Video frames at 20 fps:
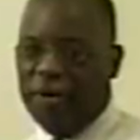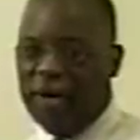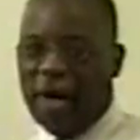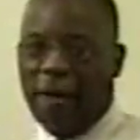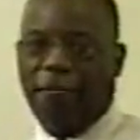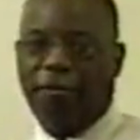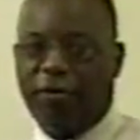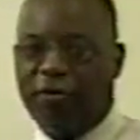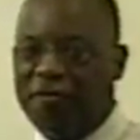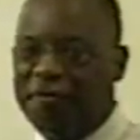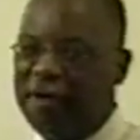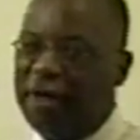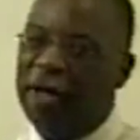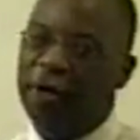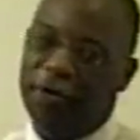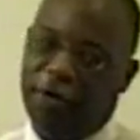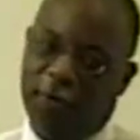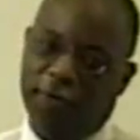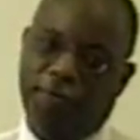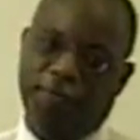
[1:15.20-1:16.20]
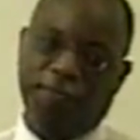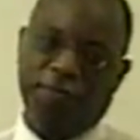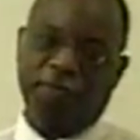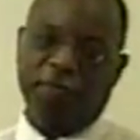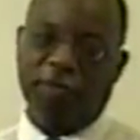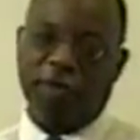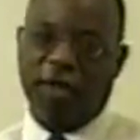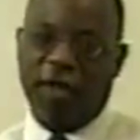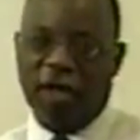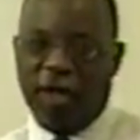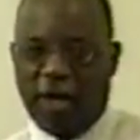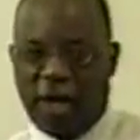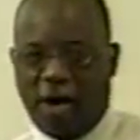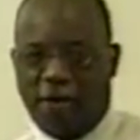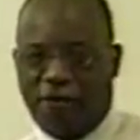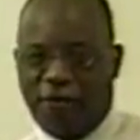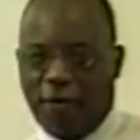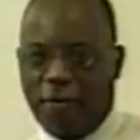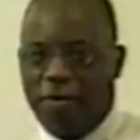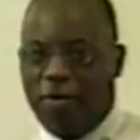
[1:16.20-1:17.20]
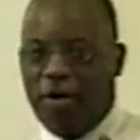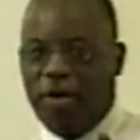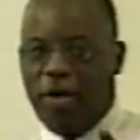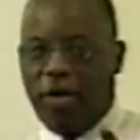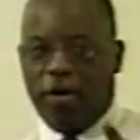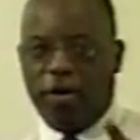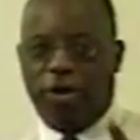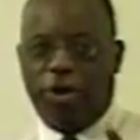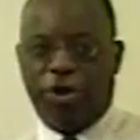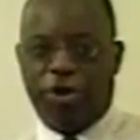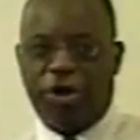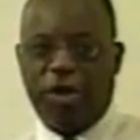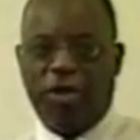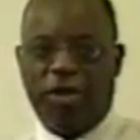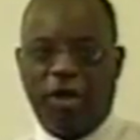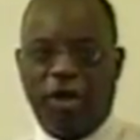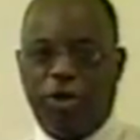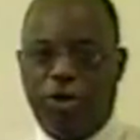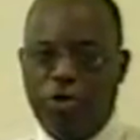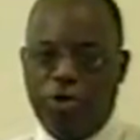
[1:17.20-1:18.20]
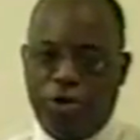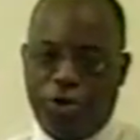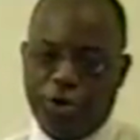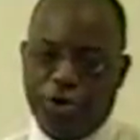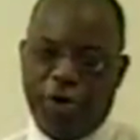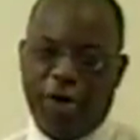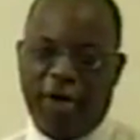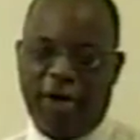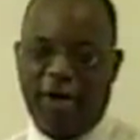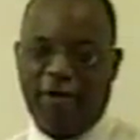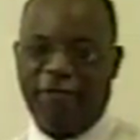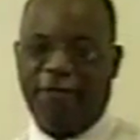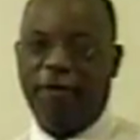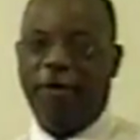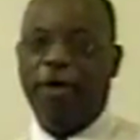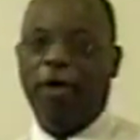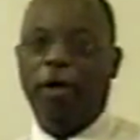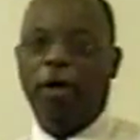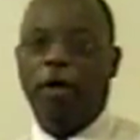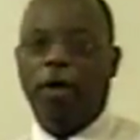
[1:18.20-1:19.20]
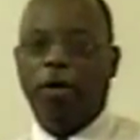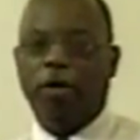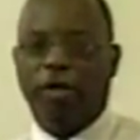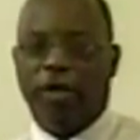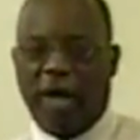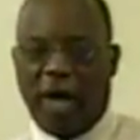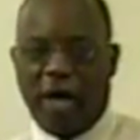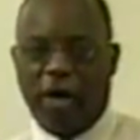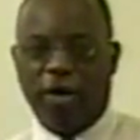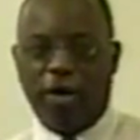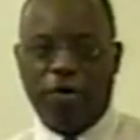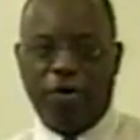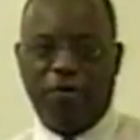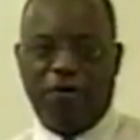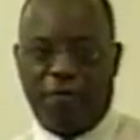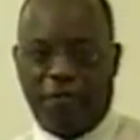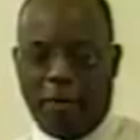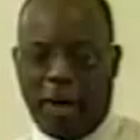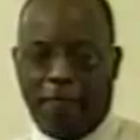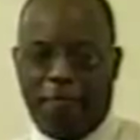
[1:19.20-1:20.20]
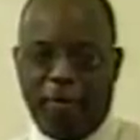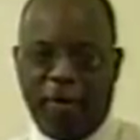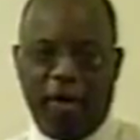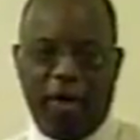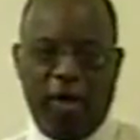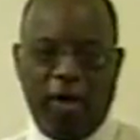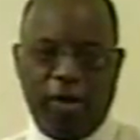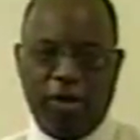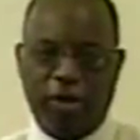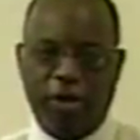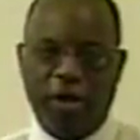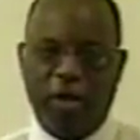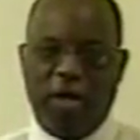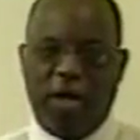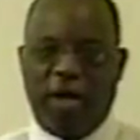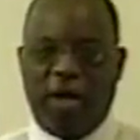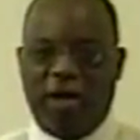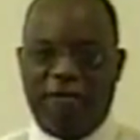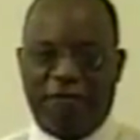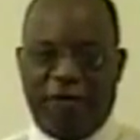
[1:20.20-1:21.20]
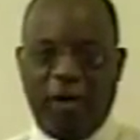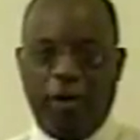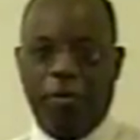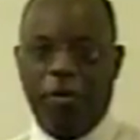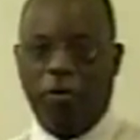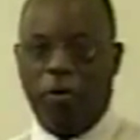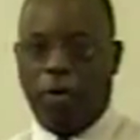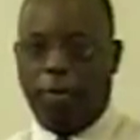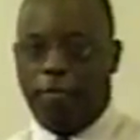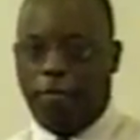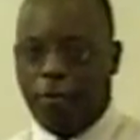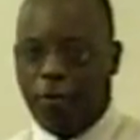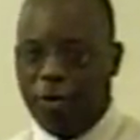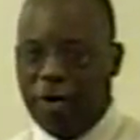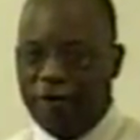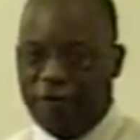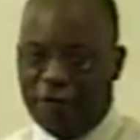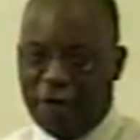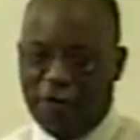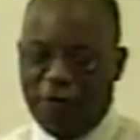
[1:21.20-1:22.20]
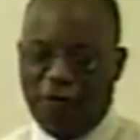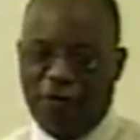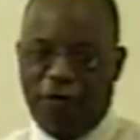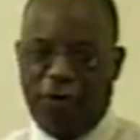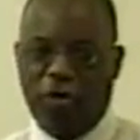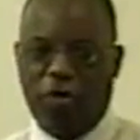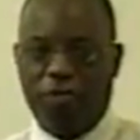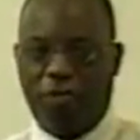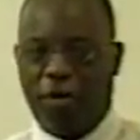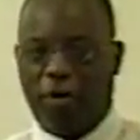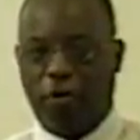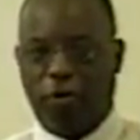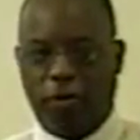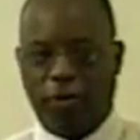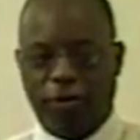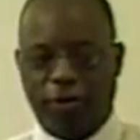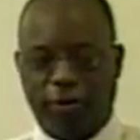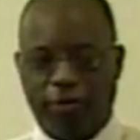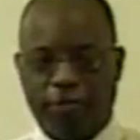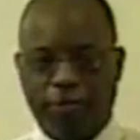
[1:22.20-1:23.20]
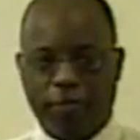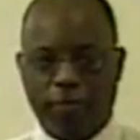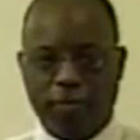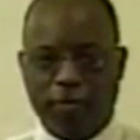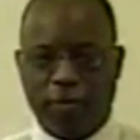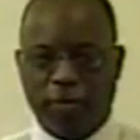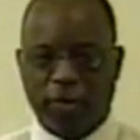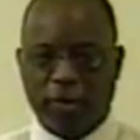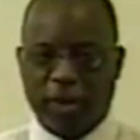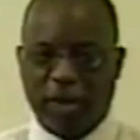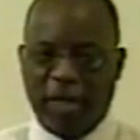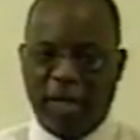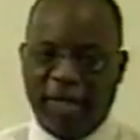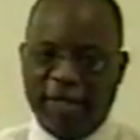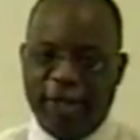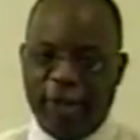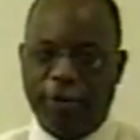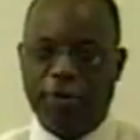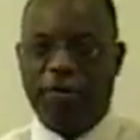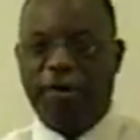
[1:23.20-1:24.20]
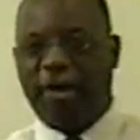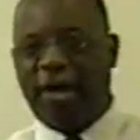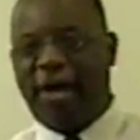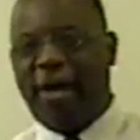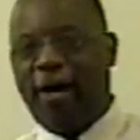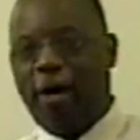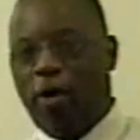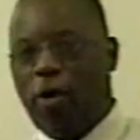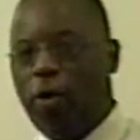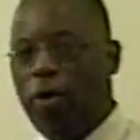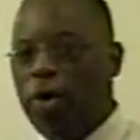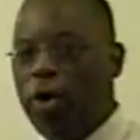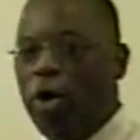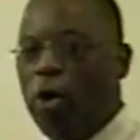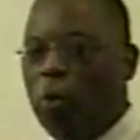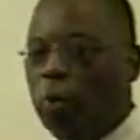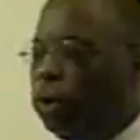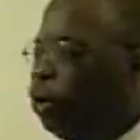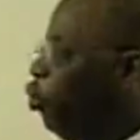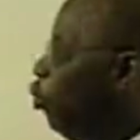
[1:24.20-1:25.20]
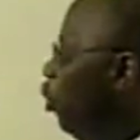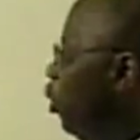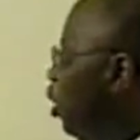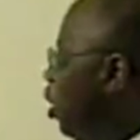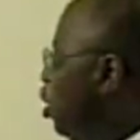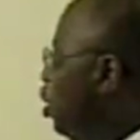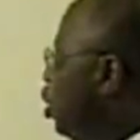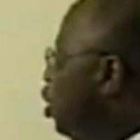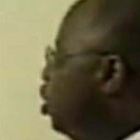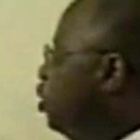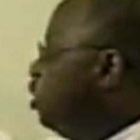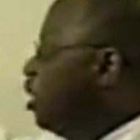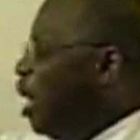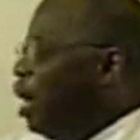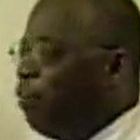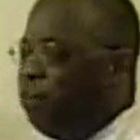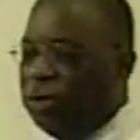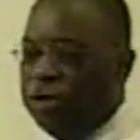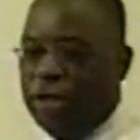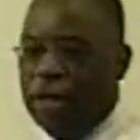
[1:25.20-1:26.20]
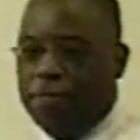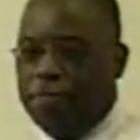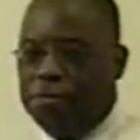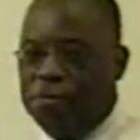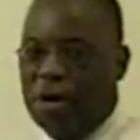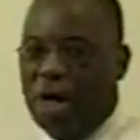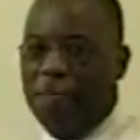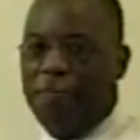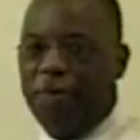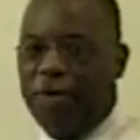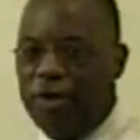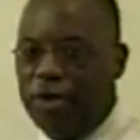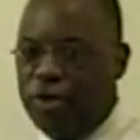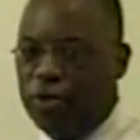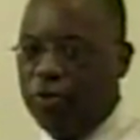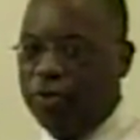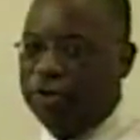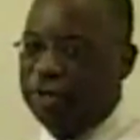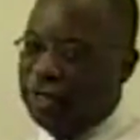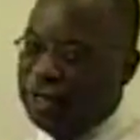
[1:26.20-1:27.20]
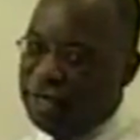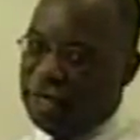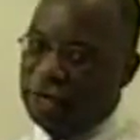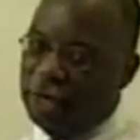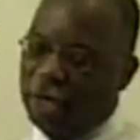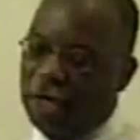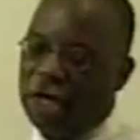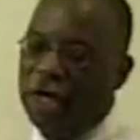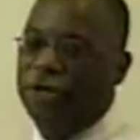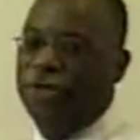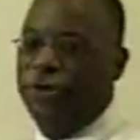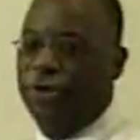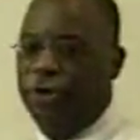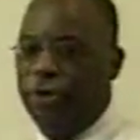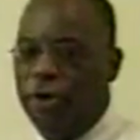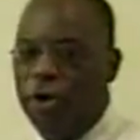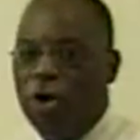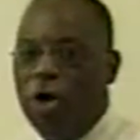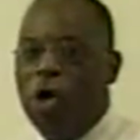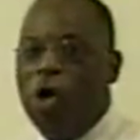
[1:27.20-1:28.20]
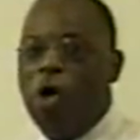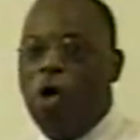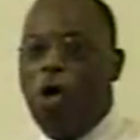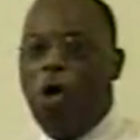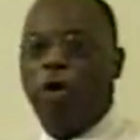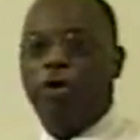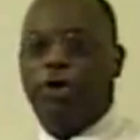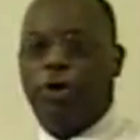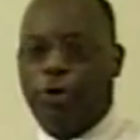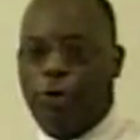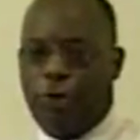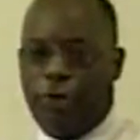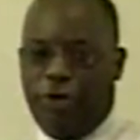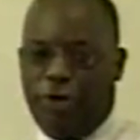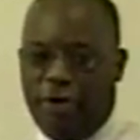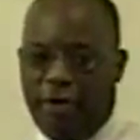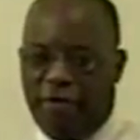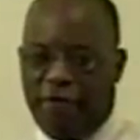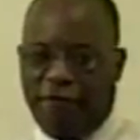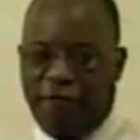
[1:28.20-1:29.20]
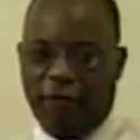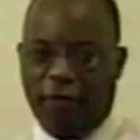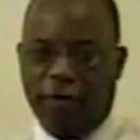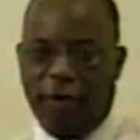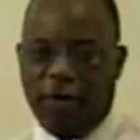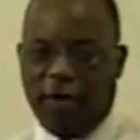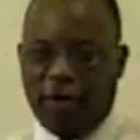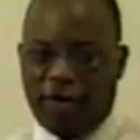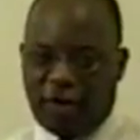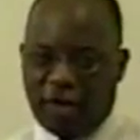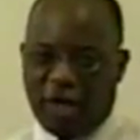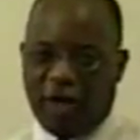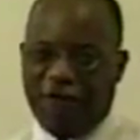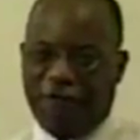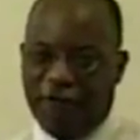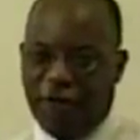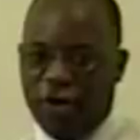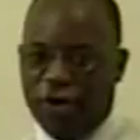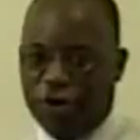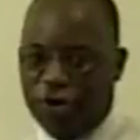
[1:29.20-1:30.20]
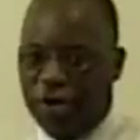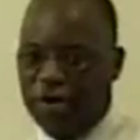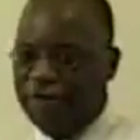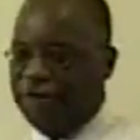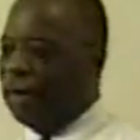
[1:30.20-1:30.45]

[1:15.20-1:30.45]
of the absolute value. Now from the sheet that you should have downloaded from my page, I'll give you a brief overview of those. And so now we're going to establish that property using the other alternative definition